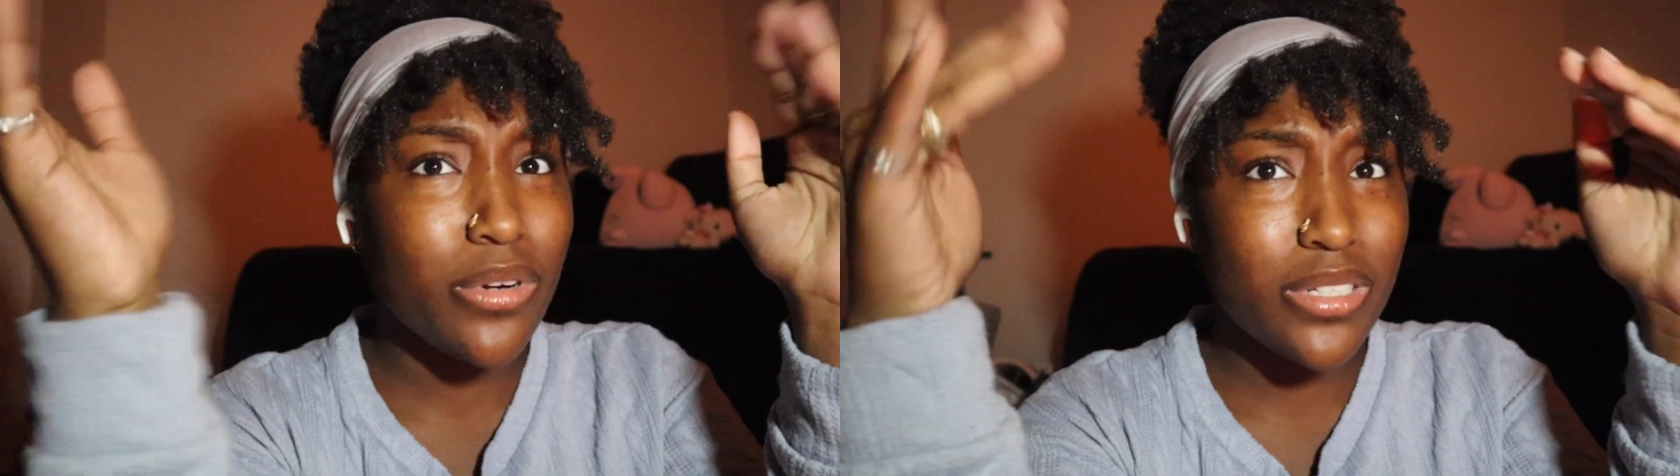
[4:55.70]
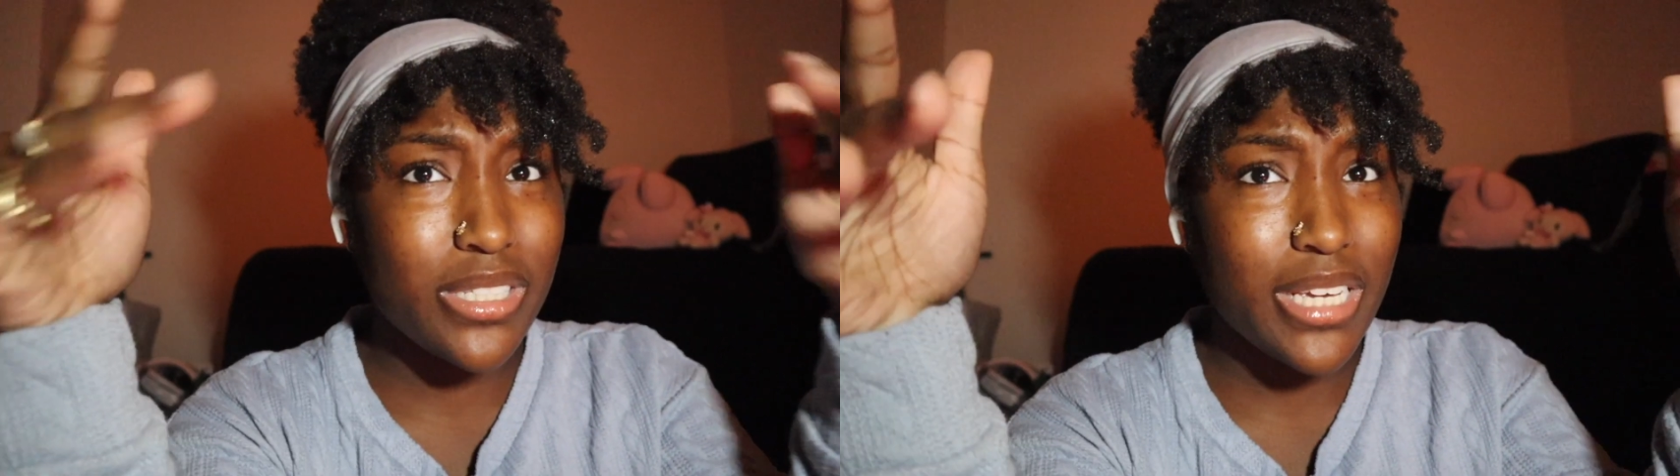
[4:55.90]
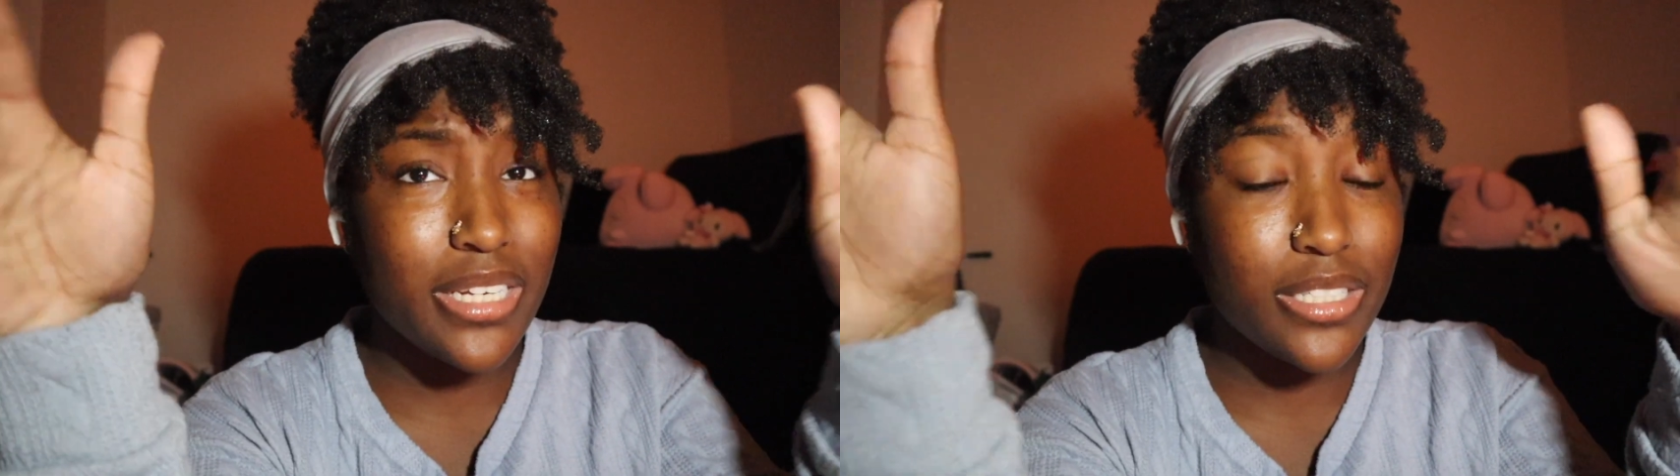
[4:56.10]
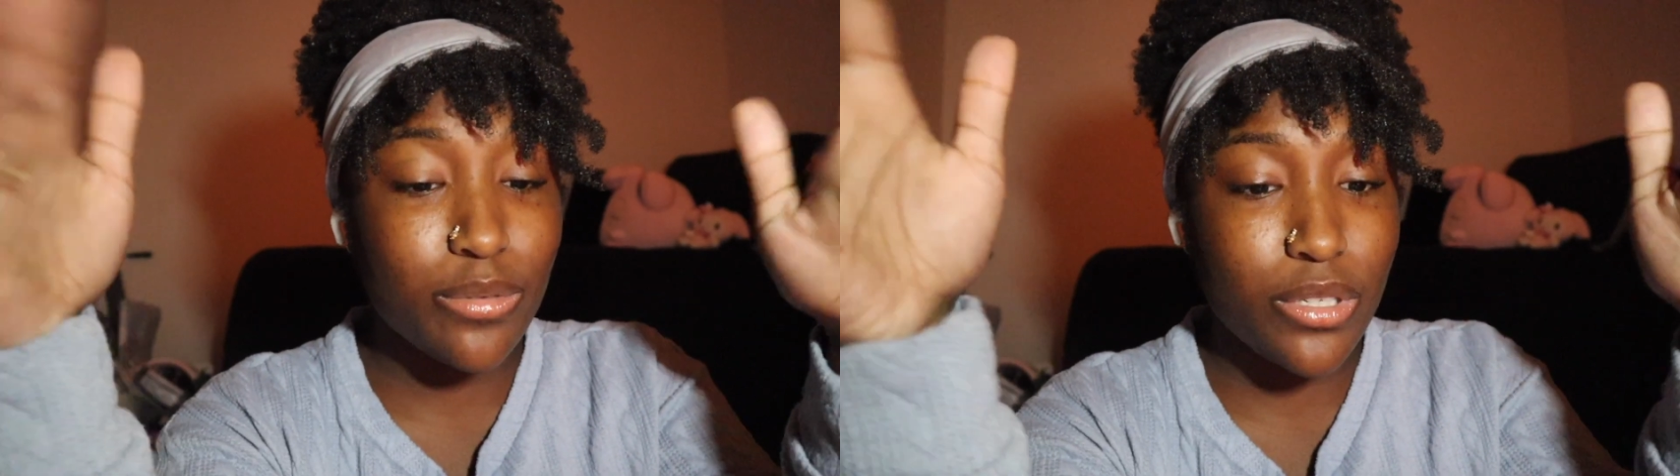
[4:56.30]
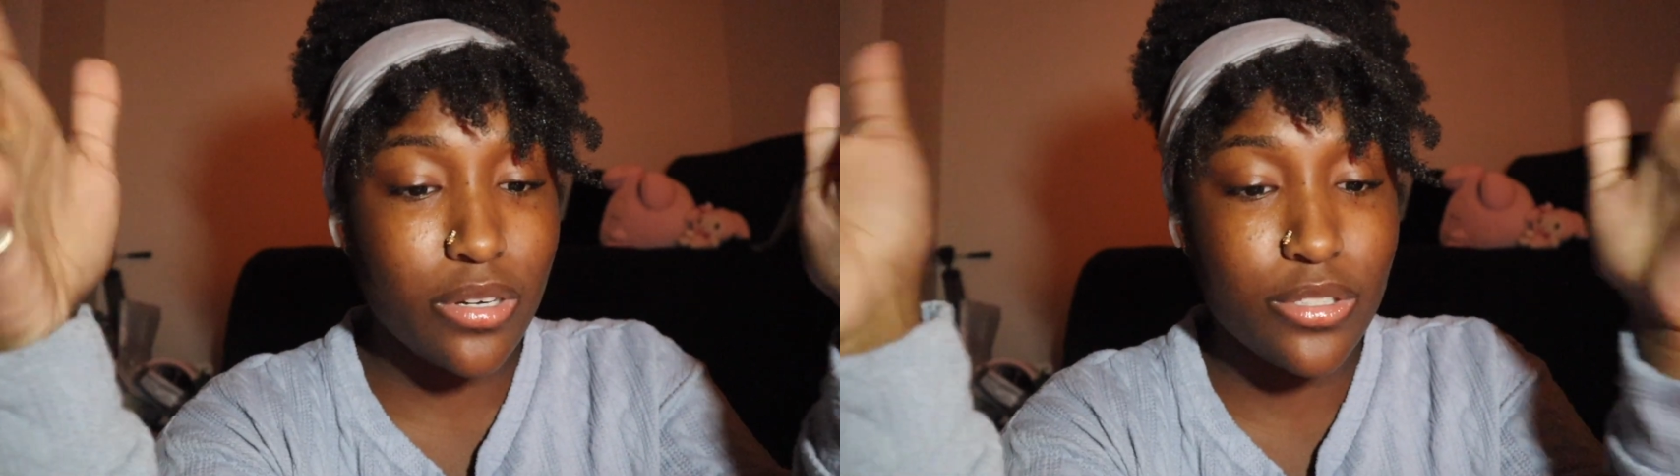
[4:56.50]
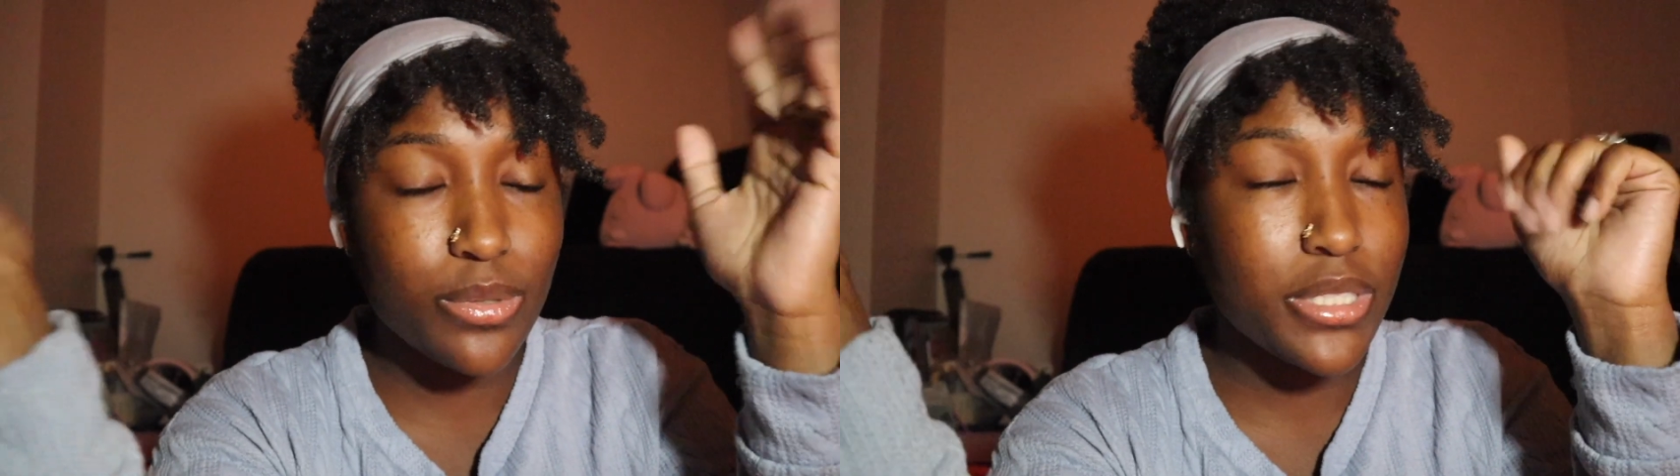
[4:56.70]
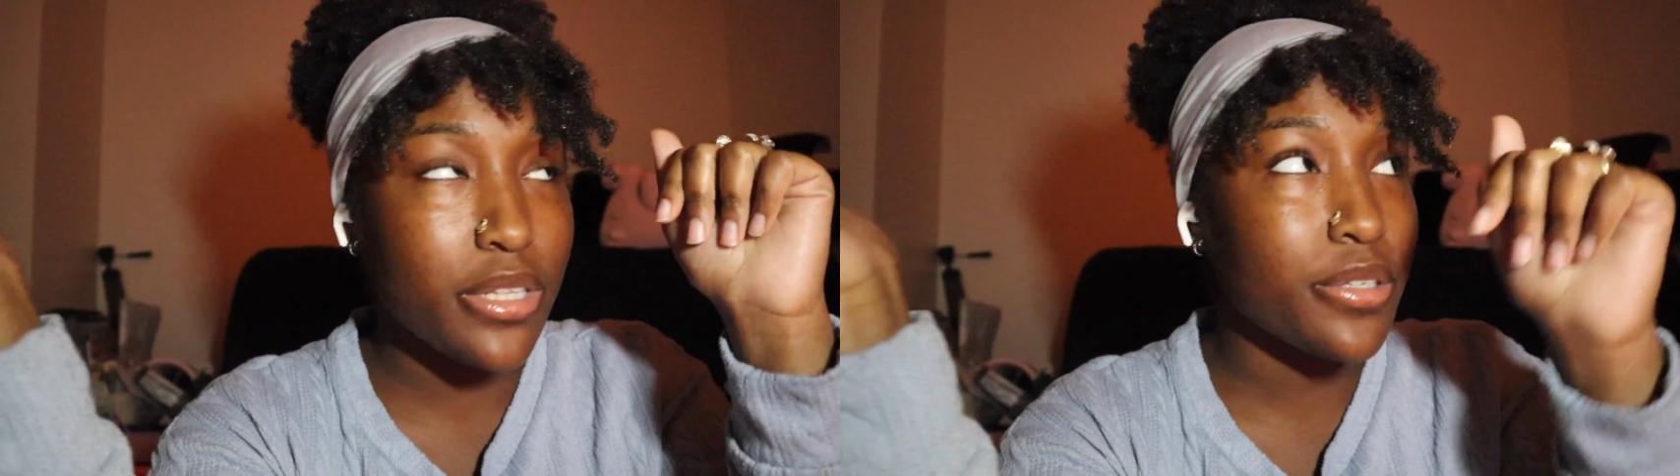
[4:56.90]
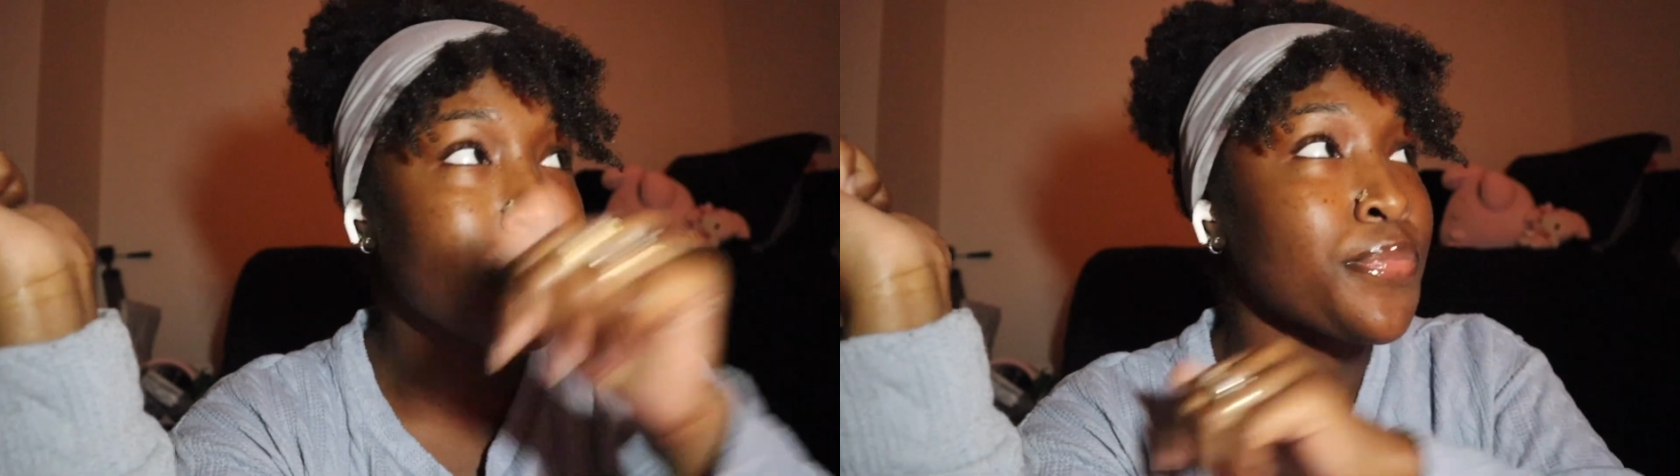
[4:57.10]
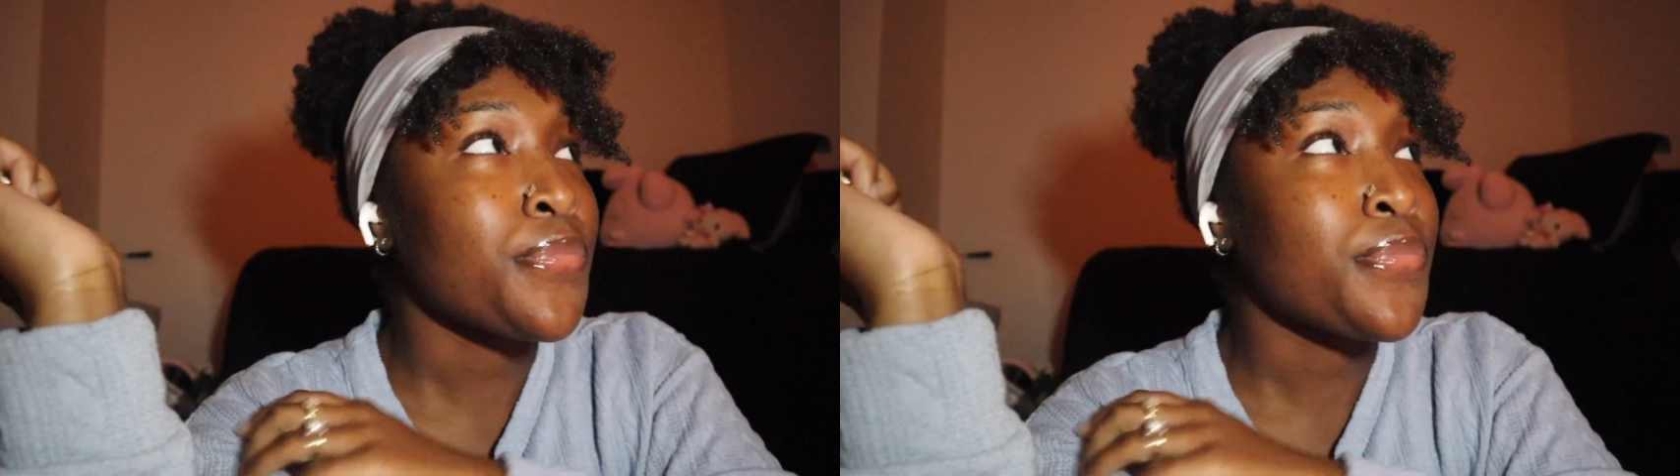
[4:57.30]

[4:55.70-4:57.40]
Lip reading: were on stage and they were talking to each other.